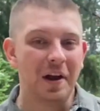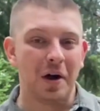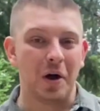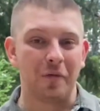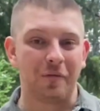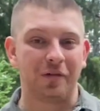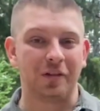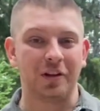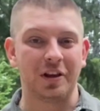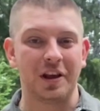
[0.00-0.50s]

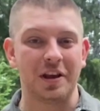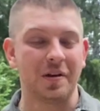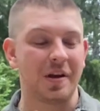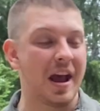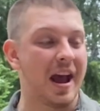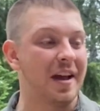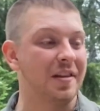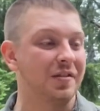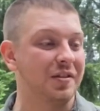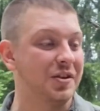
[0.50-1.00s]
hopefully you
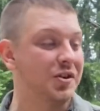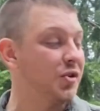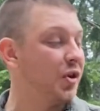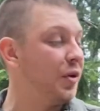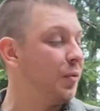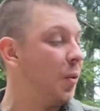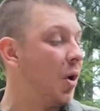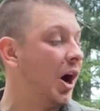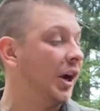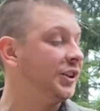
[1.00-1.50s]
guys
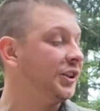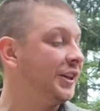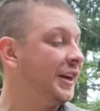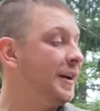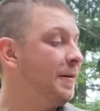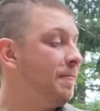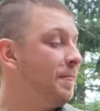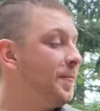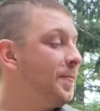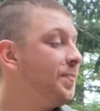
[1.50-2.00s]
enjoyed watching
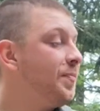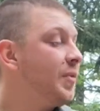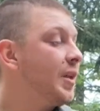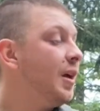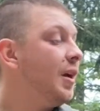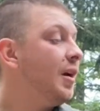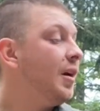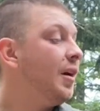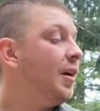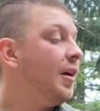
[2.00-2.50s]
it.
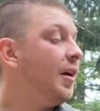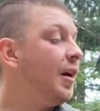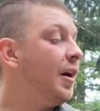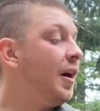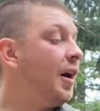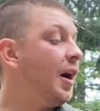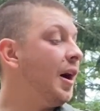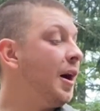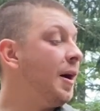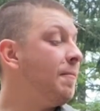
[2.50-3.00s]

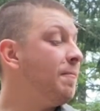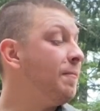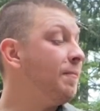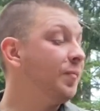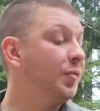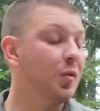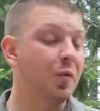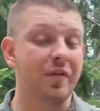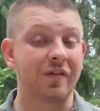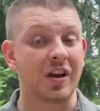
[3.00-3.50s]
Um,
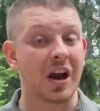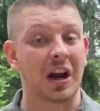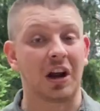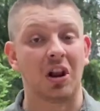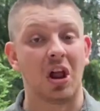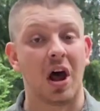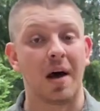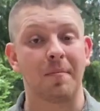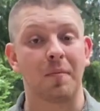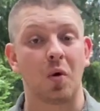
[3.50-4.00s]
we've got a
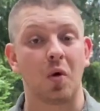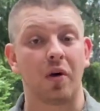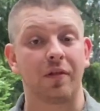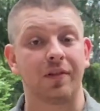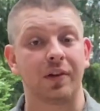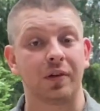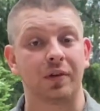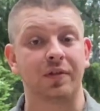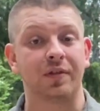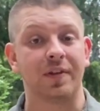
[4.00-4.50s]
lot more
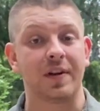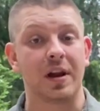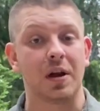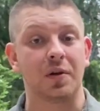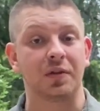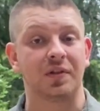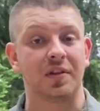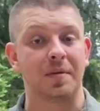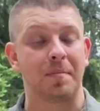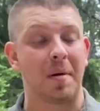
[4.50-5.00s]
versus
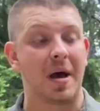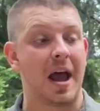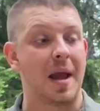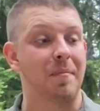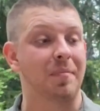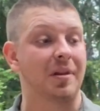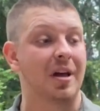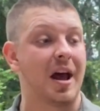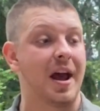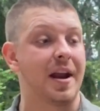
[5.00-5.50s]
videos in the
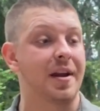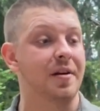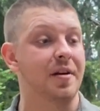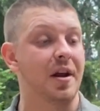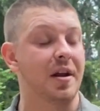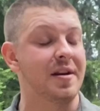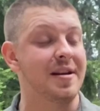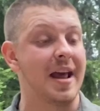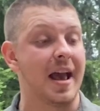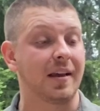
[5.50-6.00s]
pipeline.
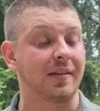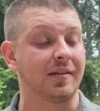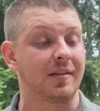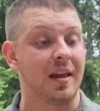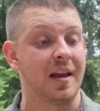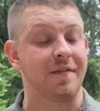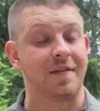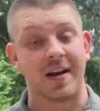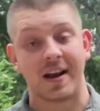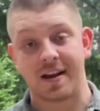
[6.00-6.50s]
Next,
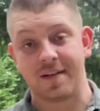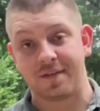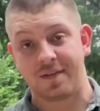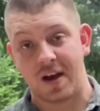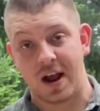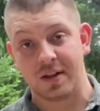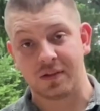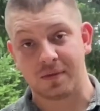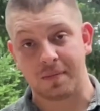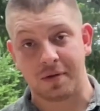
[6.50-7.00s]
if I can
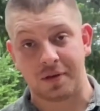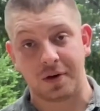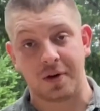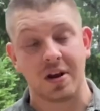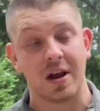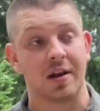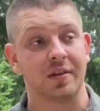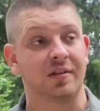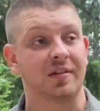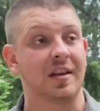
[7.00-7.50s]
find some
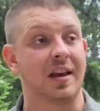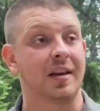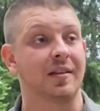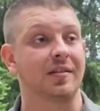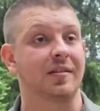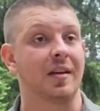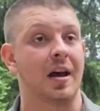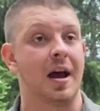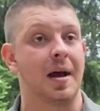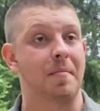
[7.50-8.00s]

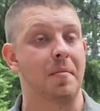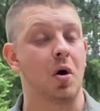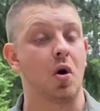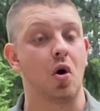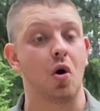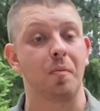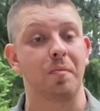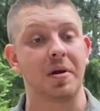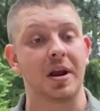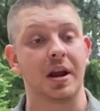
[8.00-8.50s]
30.6, I'm
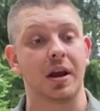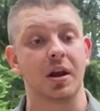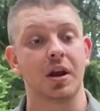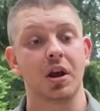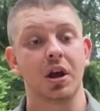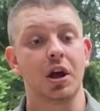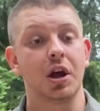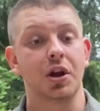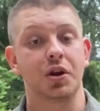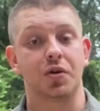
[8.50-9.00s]
hoping
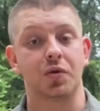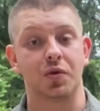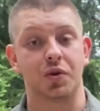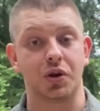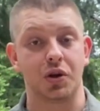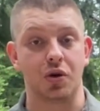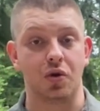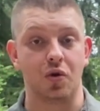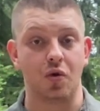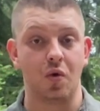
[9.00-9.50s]
to
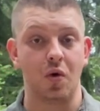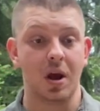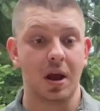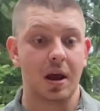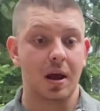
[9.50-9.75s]
do